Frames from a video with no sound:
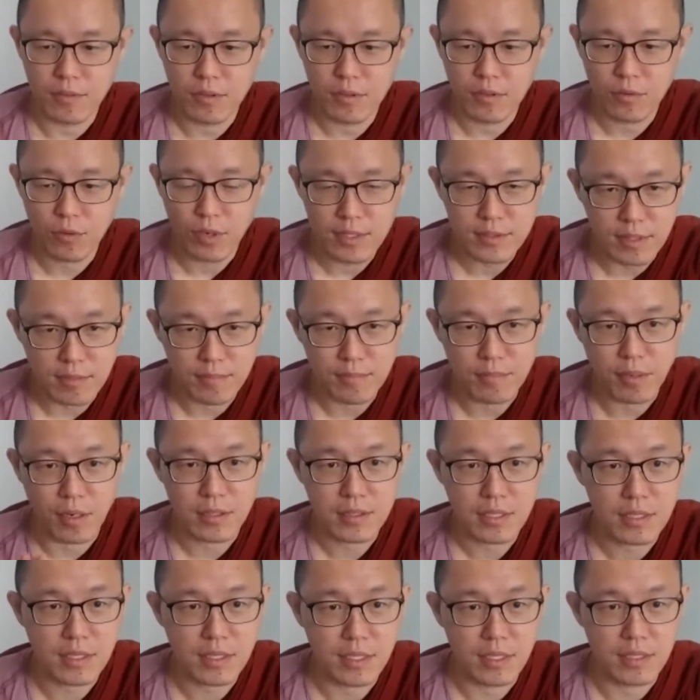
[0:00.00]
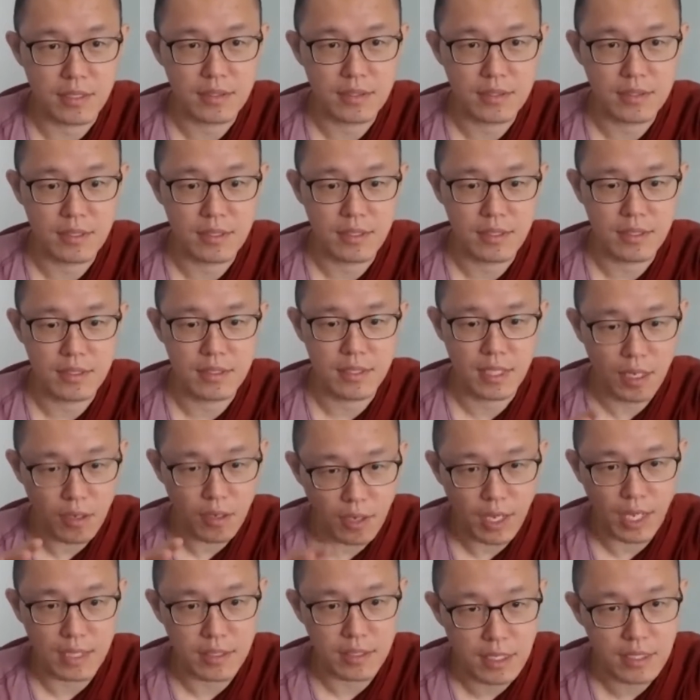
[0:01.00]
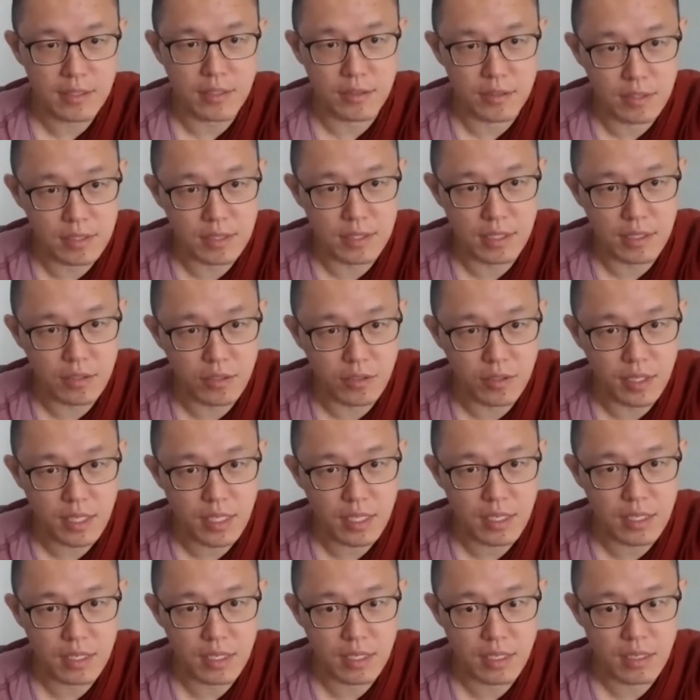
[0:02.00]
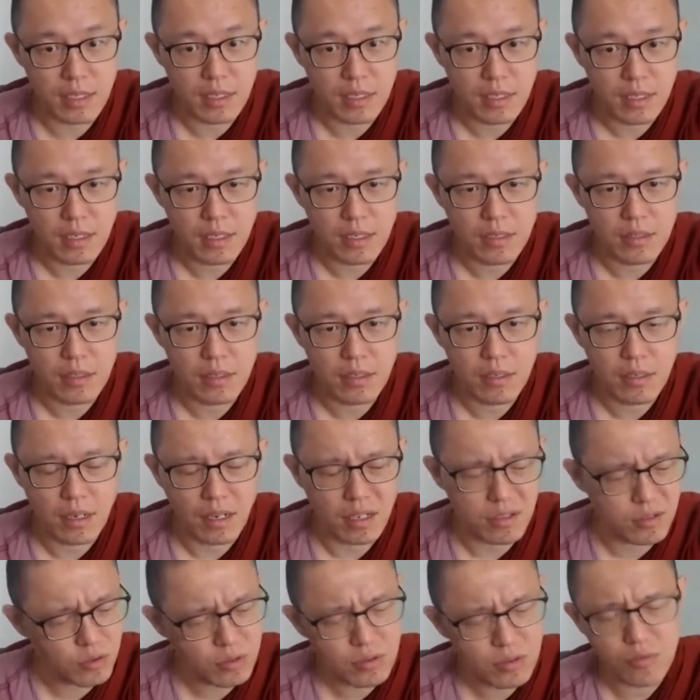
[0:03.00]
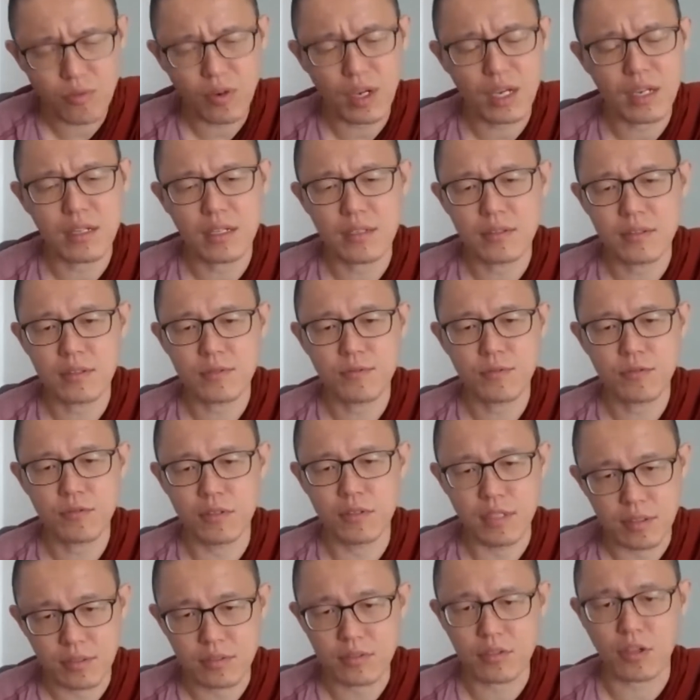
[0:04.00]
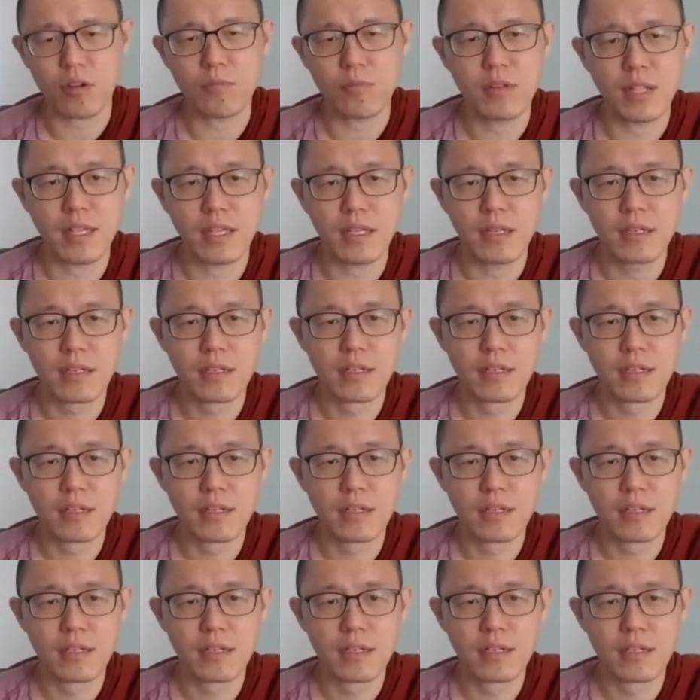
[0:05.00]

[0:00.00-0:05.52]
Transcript: What's important is, now are they still doing it? I don't know why they stop there.